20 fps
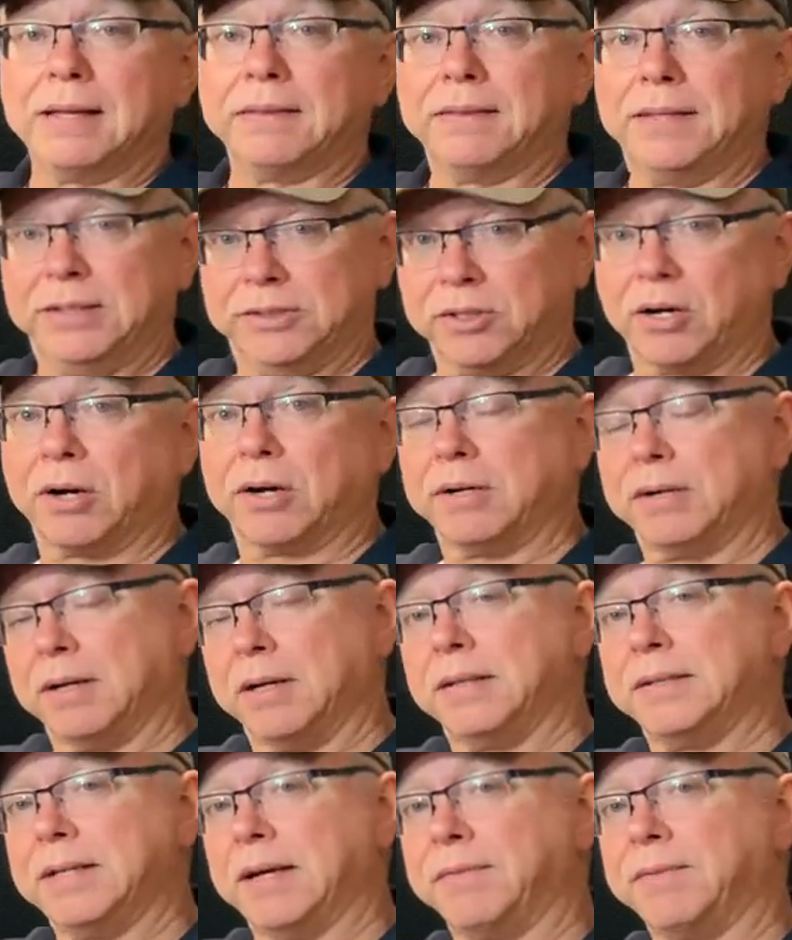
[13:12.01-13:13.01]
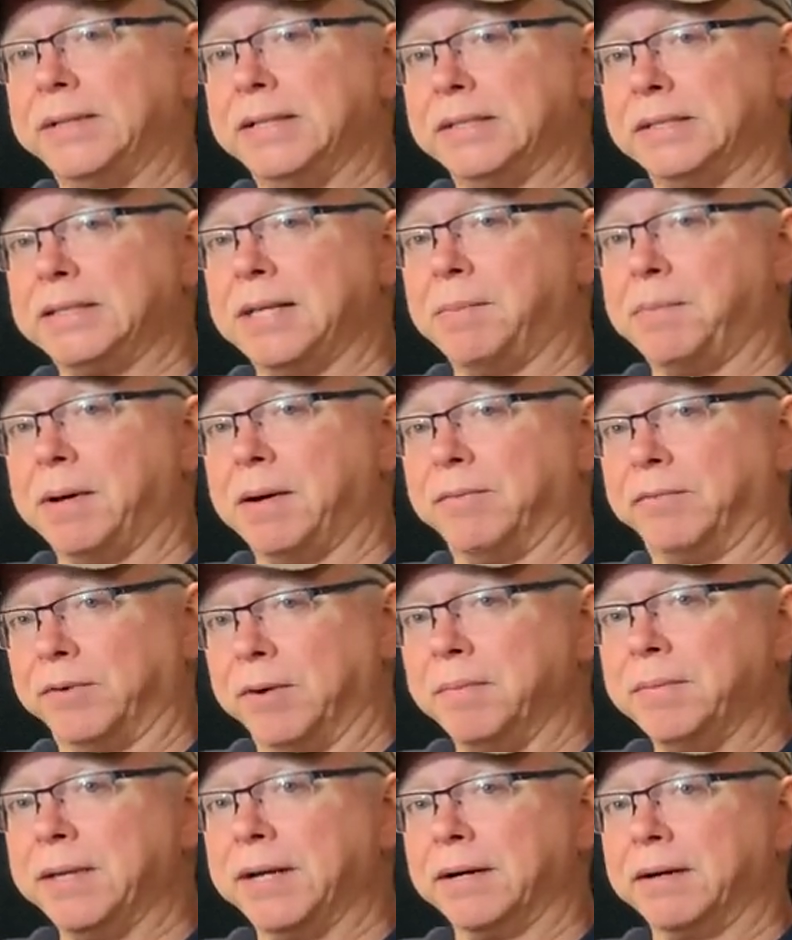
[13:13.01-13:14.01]
These are a definite step up
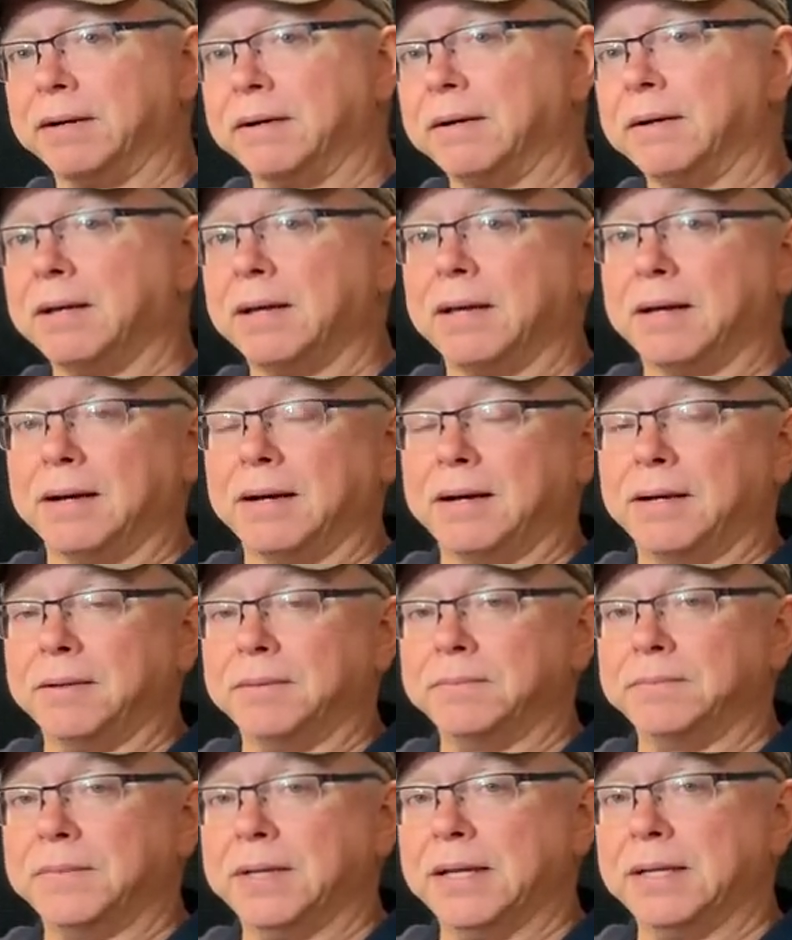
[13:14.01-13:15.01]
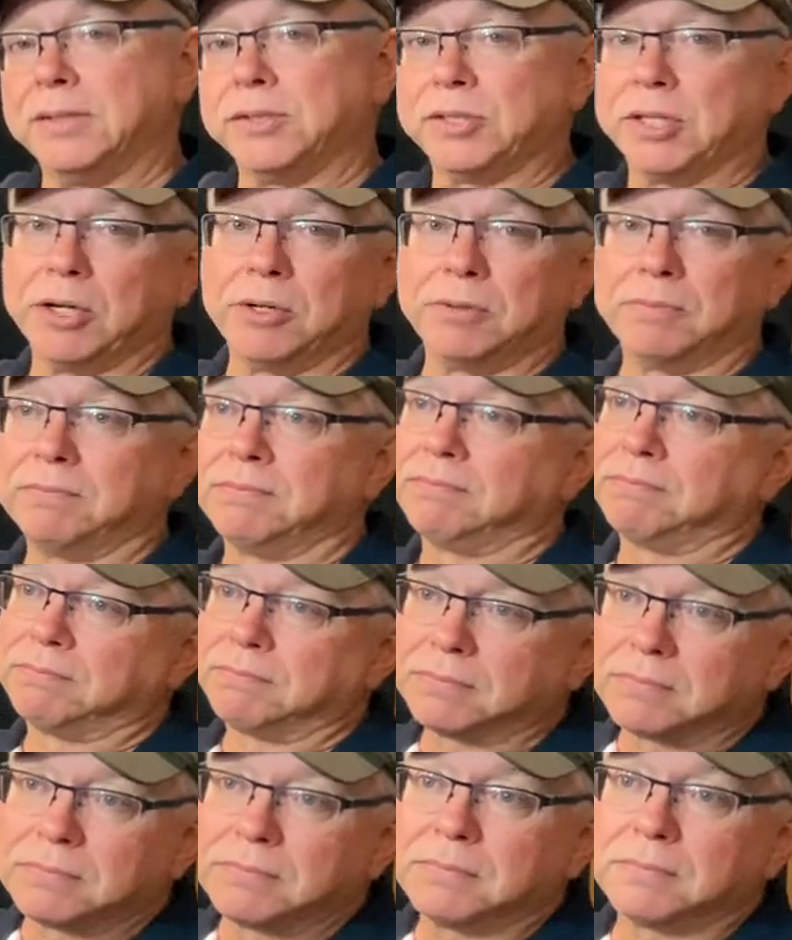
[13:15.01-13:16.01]
from there. Um, and so,
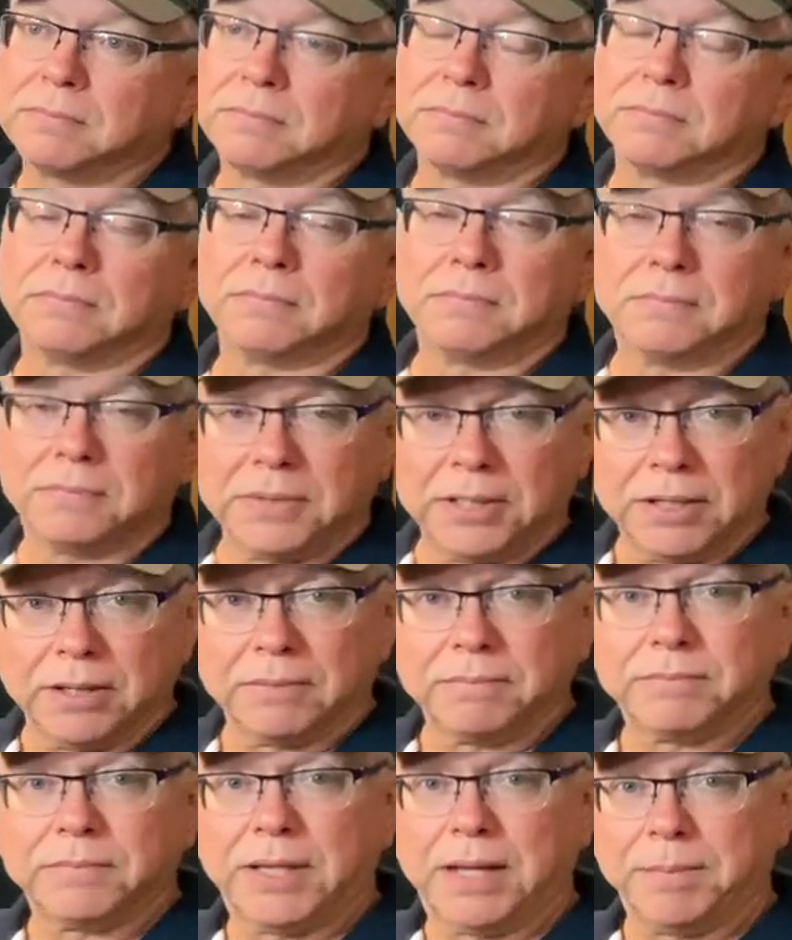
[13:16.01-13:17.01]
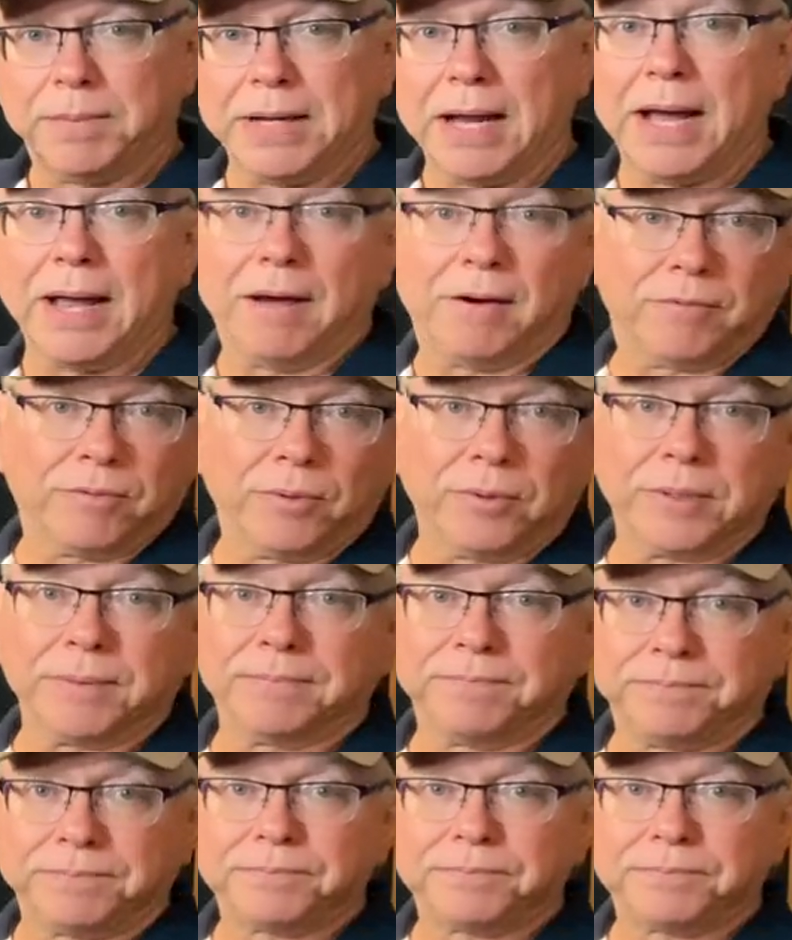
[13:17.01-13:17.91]
you know, keep an eye out for them.